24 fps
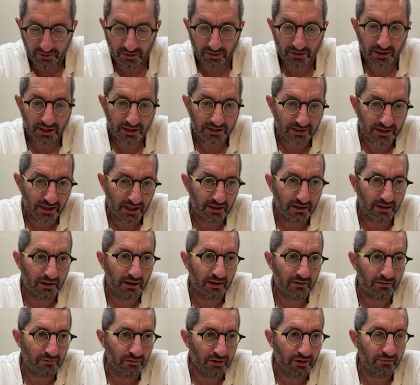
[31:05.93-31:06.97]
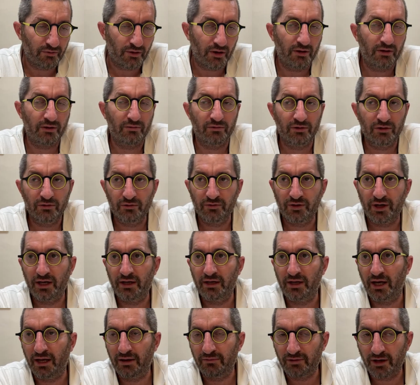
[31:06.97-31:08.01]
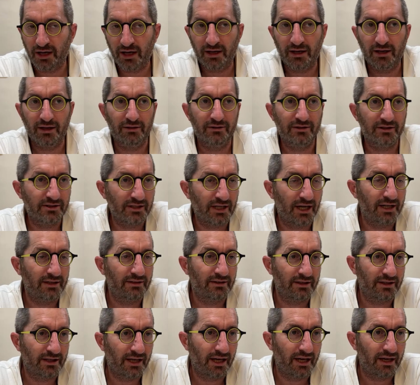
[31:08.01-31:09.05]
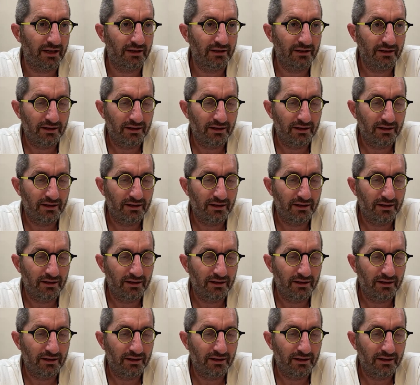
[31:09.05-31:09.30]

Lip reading: Let's say that Reuven and Rachel decide to get